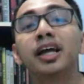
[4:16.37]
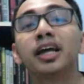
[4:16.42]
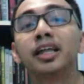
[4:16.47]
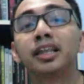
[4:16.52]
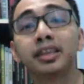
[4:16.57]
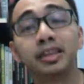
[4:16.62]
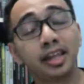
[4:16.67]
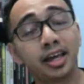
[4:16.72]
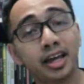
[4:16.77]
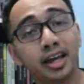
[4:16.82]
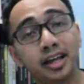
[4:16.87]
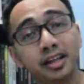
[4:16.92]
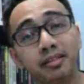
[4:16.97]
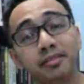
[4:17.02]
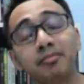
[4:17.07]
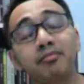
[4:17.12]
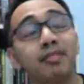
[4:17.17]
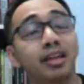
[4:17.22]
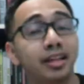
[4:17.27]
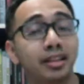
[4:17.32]
then
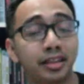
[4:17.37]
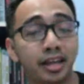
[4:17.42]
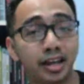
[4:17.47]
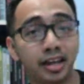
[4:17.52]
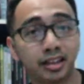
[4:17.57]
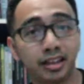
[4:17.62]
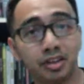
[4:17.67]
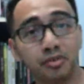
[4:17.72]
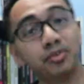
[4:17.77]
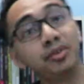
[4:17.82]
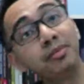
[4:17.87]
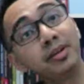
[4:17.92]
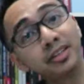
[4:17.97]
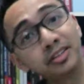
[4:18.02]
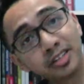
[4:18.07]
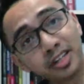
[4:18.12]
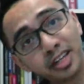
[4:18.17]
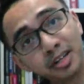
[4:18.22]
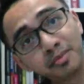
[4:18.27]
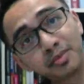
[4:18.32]
the entire thing will be
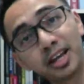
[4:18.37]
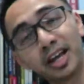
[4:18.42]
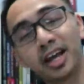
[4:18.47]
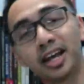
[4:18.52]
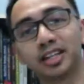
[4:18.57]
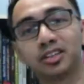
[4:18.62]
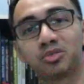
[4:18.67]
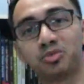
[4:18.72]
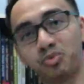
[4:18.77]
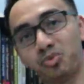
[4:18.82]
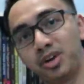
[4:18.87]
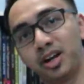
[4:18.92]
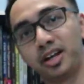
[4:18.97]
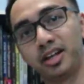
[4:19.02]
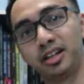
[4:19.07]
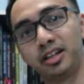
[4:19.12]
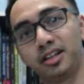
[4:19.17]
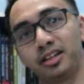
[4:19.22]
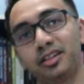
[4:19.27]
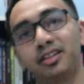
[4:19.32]
skipped as
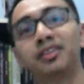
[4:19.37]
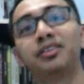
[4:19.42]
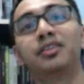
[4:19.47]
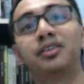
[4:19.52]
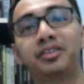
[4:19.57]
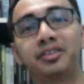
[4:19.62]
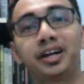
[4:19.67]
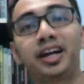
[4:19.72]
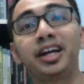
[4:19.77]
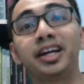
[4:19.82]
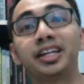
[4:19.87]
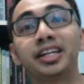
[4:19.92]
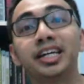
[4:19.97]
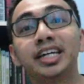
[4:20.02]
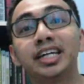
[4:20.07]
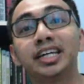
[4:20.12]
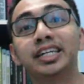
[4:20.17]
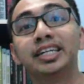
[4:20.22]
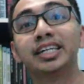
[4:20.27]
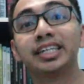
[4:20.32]
well. Alright?
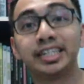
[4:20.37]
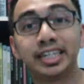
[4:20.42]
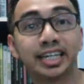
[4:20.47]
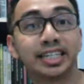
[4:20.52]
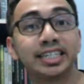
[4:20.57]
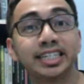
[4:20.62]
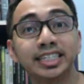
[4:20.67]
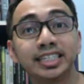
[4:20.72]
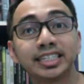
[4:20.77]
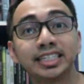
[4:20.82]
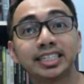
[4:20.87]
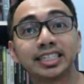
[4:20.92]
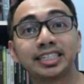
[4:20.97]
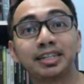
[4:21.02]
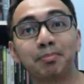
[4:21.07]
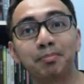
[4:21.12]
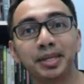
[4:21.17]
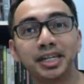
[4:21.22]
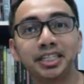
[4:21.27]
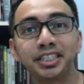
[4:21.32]
Get it?
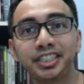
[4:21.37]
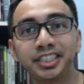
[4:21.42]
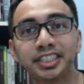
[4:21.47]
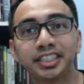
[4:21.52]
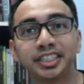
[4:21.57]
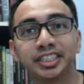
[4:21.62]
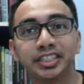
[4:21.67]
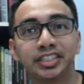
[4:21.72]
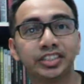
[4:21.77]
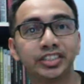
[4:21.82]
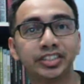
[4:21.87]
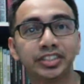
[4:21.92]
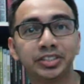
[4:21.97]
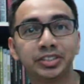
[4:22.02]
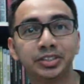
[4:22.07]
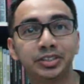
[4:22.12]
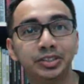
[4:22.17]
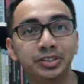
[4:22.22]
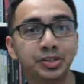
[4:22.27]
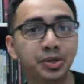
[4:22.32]
Capiche?
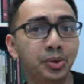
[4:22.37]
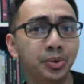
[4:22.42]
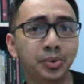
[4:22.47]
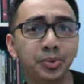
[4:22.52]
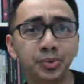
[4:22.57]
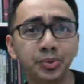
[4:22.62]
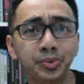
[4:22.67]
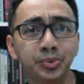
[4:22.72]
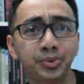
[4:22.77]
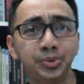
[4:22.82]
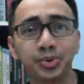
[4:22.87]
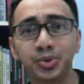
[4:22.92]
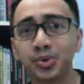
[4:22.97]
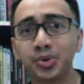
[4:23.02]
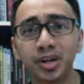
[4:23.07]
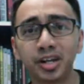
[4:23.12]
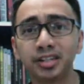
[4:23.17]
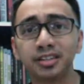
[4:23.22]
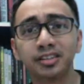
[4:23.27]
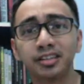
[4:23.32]
No? You
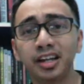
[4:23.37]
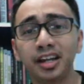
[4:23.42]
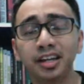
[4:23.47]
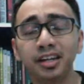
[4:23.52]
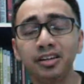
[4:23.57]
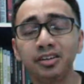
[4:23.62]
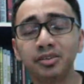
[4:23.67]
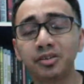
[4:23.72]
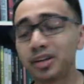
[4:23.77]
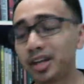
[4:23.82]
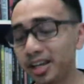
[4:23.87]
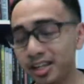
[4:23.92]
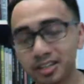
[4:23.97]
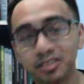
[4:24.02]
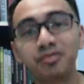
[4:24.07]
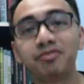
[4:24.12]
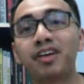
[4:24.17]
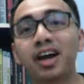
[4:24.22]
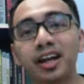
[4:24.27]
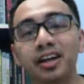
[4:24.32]
don't understand? Okay,
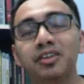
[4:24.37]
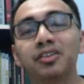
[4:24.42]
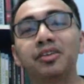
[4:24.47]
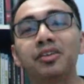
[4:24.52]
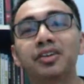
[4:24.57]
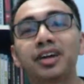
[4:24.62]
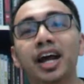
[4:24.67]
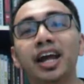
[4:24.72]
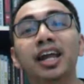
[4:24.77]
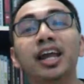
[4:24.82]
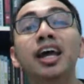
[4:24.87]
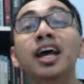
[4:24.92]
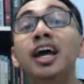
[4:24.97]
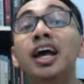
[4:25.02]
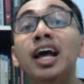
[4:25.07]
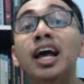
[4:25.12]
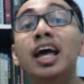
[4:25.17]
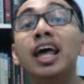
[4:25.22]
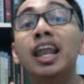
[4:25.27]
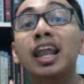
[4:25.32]
it's fine. Alright.
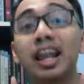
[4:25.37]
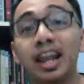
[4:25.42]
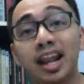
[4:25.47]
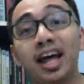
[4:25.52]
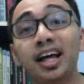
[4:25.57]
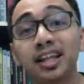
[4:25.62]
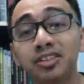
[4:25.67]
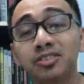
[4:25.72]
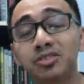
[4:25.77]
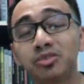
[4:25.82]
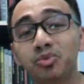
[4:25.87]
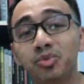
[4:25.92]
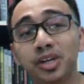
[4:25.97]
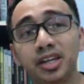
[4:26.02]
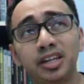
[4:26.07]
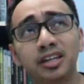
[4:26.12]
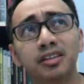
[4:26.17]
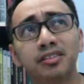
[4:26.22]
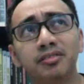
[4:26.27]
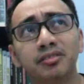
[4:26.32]
Last
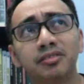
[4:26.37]
week